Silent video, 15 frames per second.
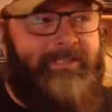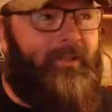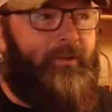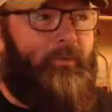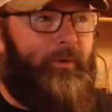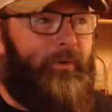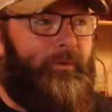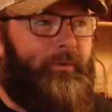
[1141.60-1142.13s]
in the
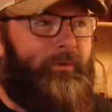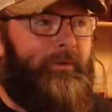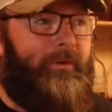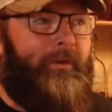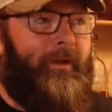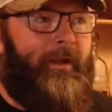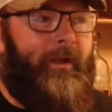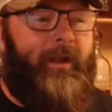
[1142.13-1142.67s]
world
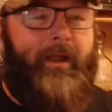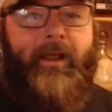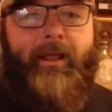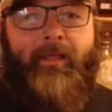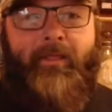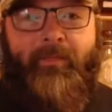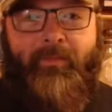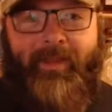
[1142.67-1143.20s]

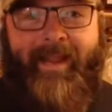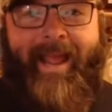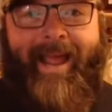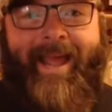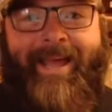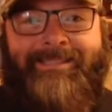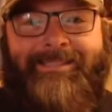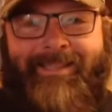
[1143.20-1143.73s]
that
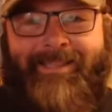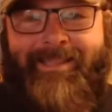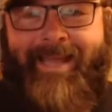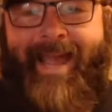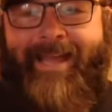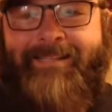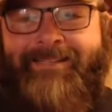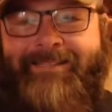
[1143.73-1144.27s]
has
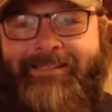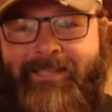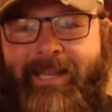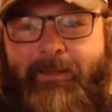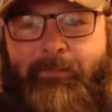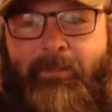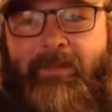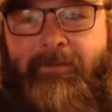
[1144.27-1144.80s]
that statement.